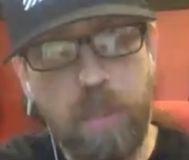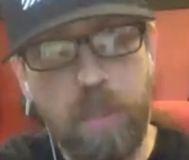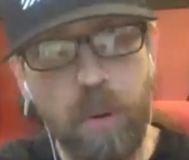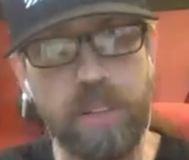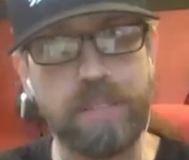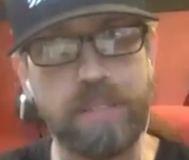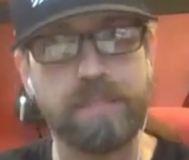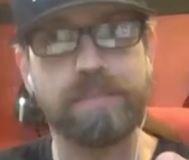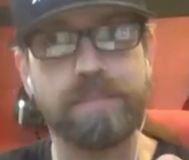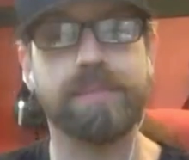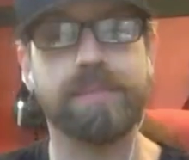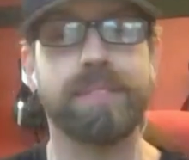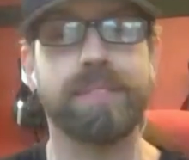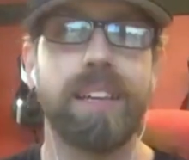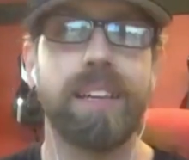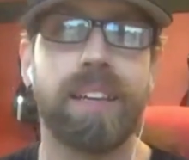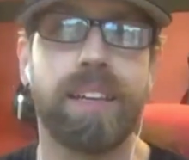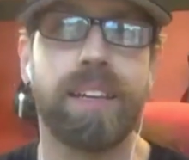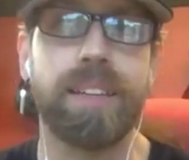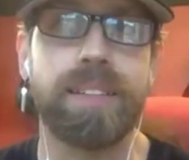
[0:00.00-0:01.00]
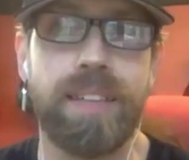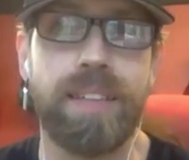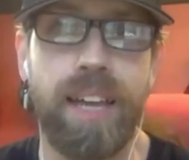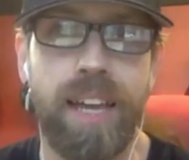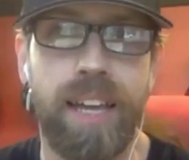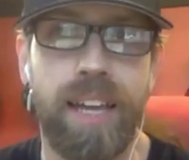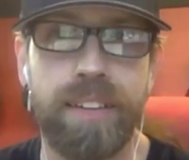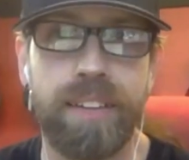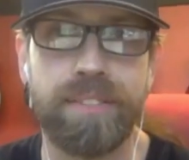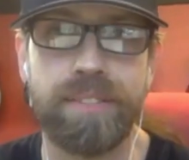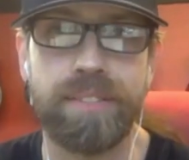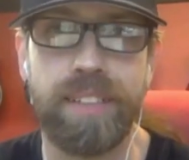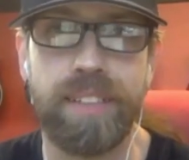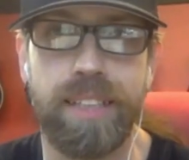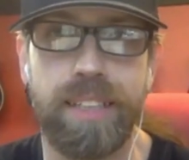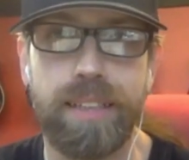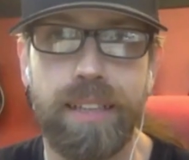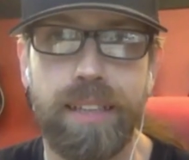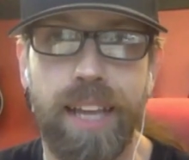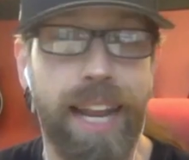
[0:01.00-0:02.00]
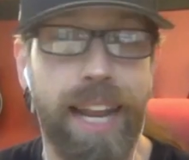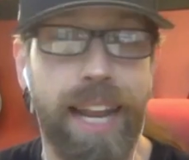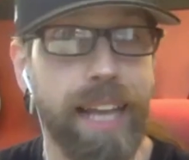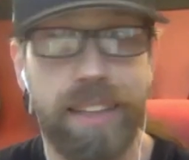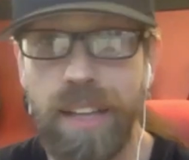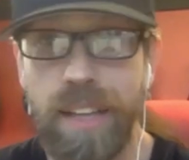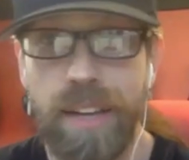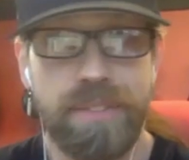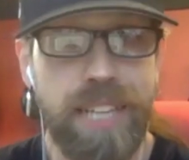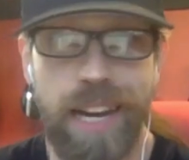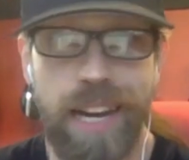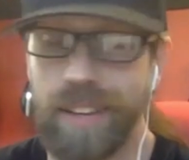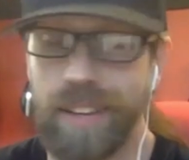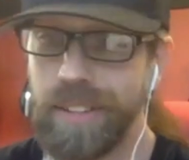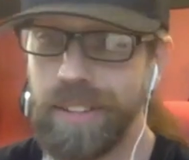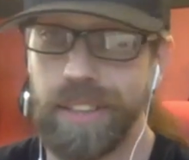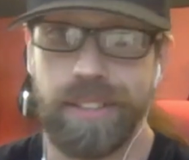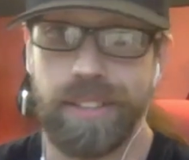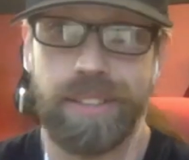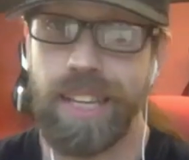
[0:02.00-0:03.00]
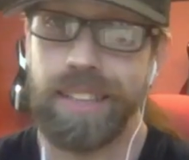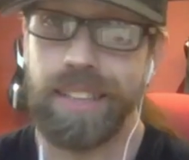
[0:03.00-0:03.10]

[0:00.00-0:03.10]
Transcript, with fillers: important uh, to have, and and I love terriers.